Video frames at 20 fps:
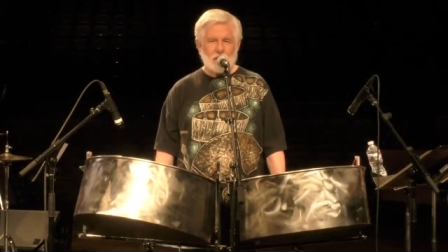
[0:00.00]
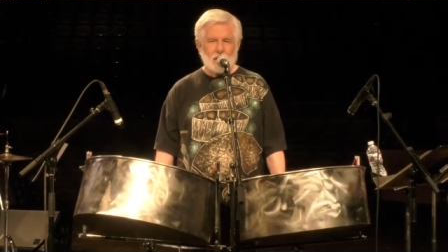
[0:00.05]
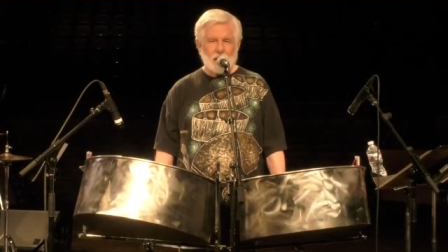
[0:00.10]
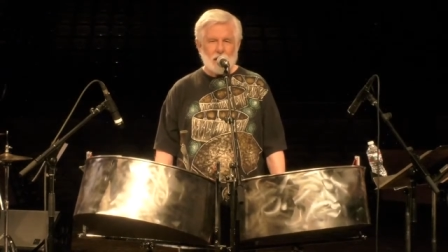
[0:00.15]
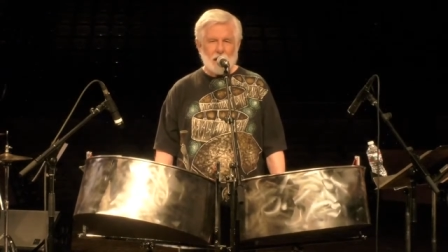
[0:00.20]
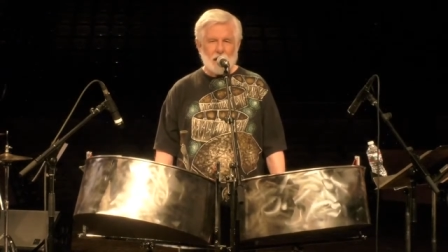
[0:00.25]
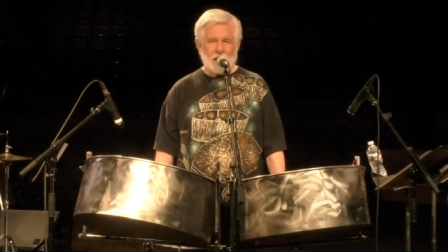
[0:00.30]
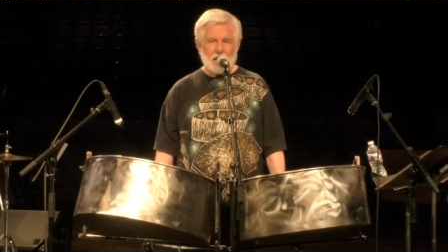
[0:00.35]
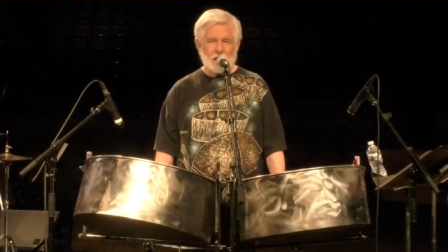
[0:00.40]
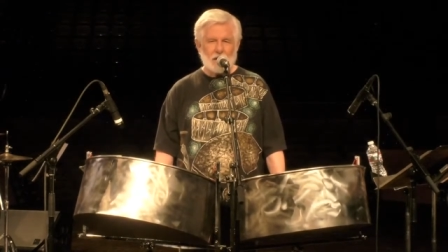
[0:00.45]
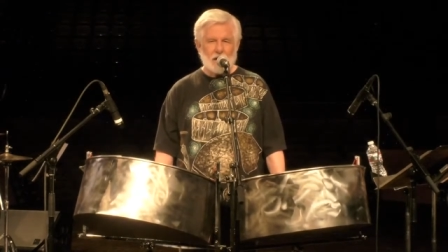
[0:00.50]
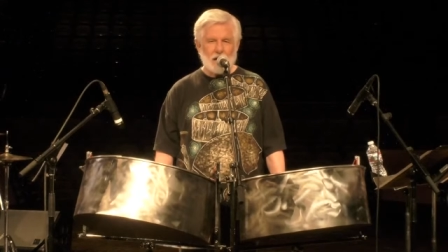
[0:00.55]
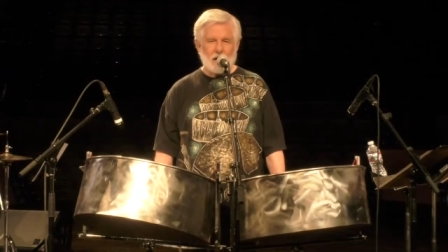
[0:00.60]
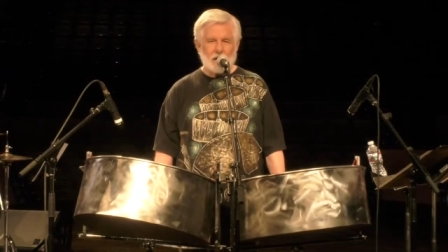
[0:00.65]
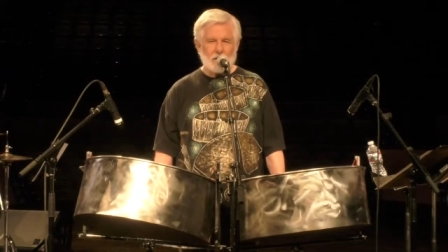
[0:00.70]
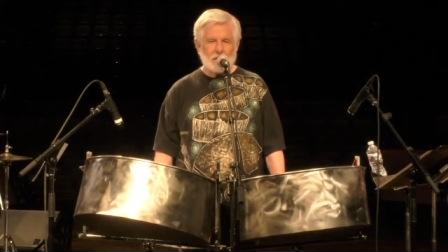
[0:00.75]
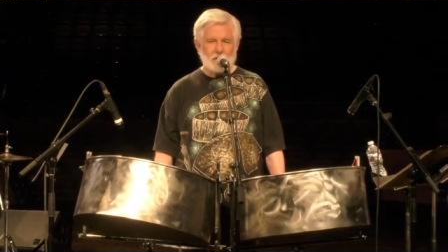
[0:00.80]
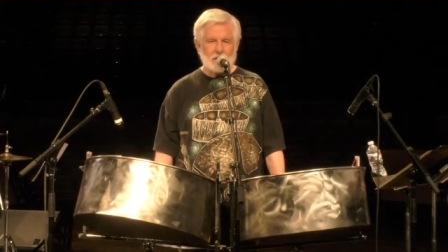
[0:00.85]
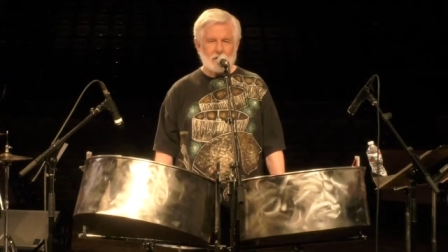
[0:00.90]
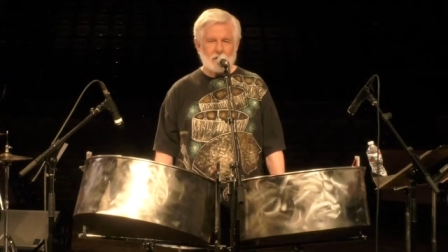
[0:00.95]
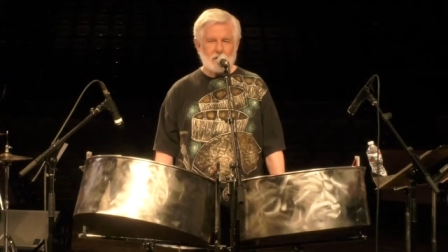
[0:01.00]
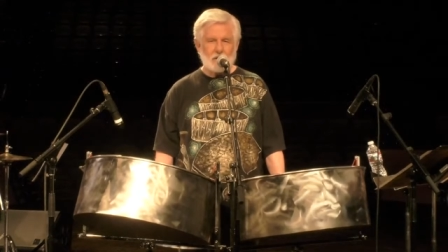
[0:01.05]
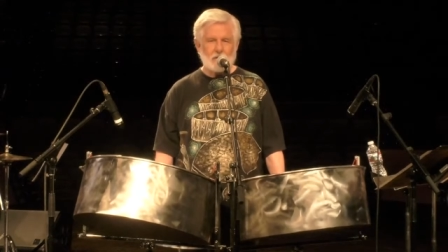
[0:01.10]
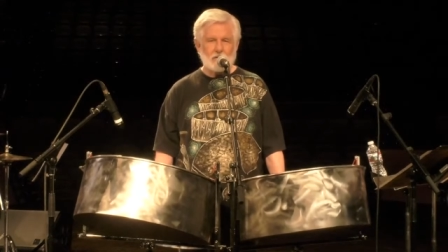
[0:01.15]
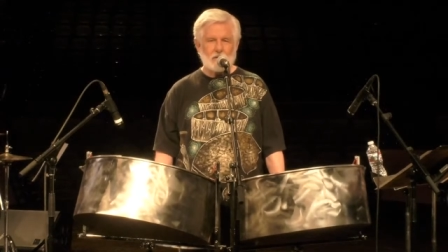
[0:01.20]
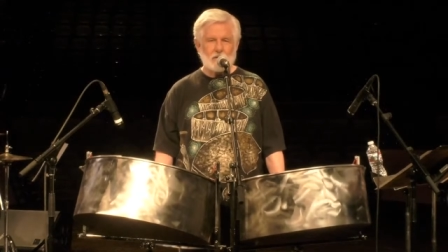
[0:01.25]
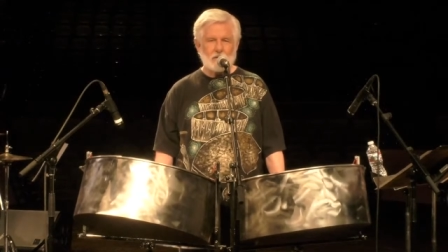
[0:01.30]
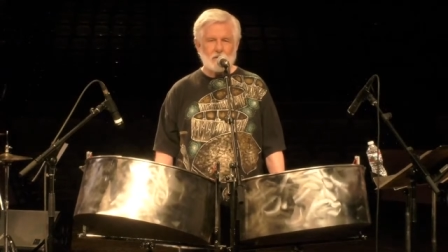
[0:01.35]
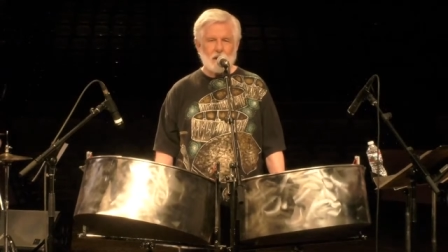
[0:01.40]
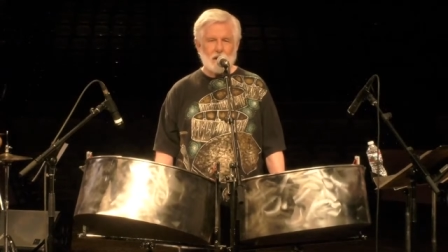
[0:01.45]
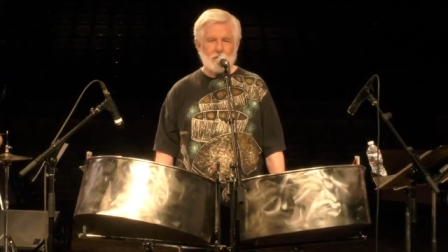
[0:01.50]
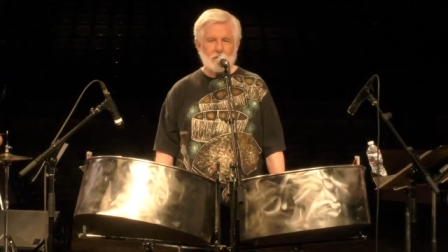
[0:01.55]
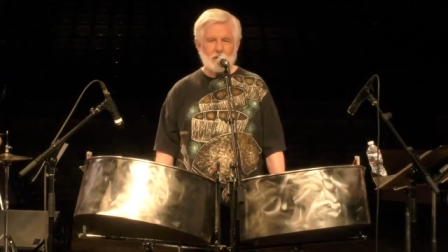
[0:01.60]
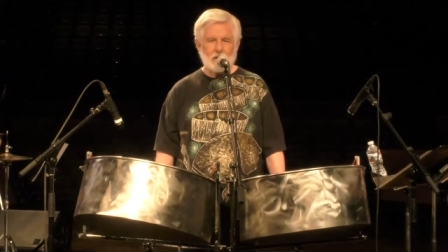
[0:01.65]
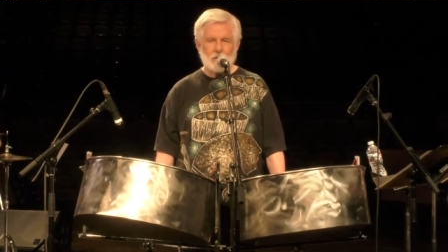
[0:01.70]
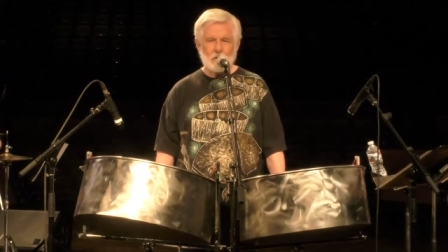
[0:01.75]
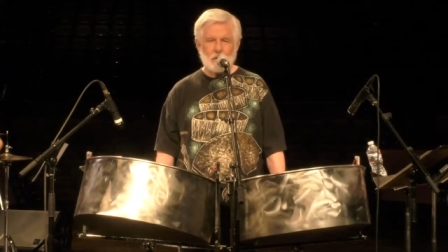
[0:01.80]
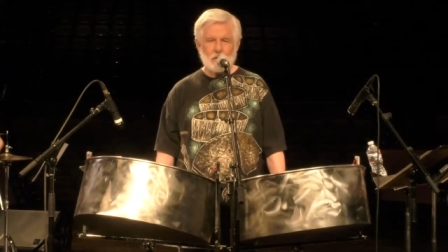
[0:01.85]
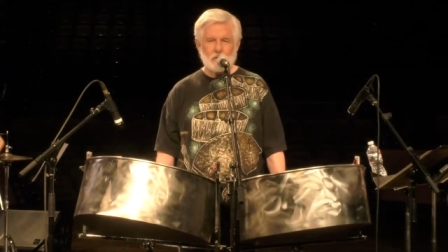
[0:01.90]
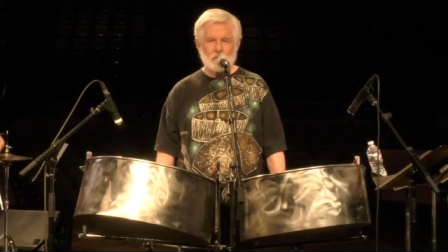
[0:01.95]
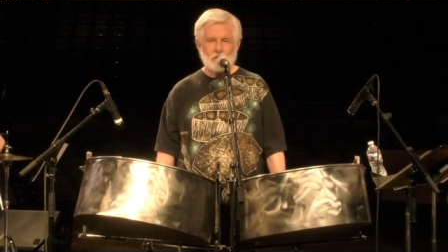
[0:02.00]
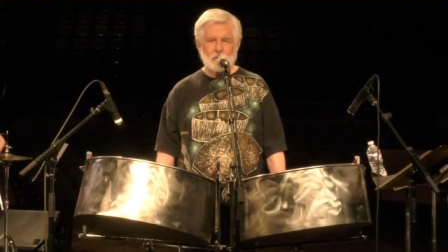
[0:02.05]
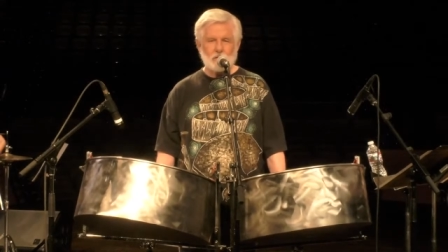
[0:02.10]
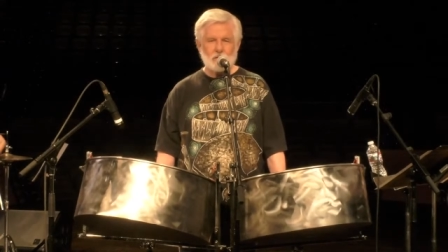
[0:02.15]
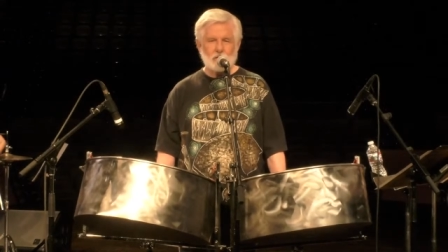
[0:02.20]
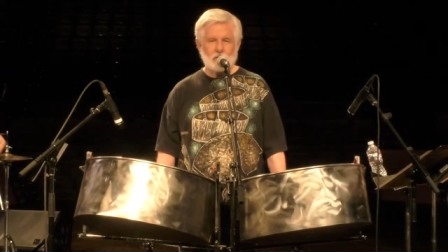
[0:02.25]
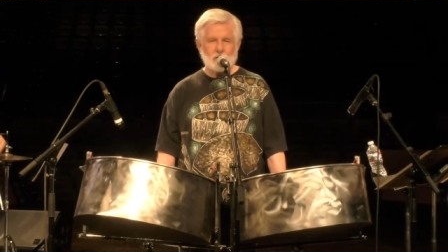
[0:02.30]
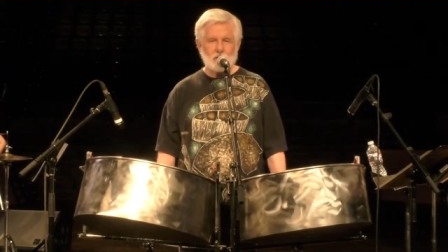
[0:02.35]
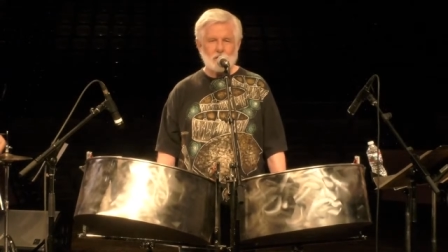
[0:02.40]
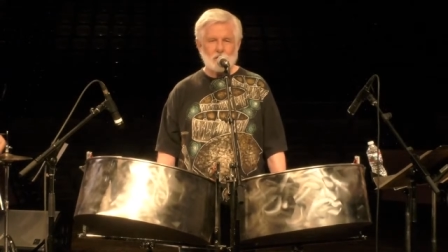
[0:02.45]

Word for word: and again, you know, if you have any questions,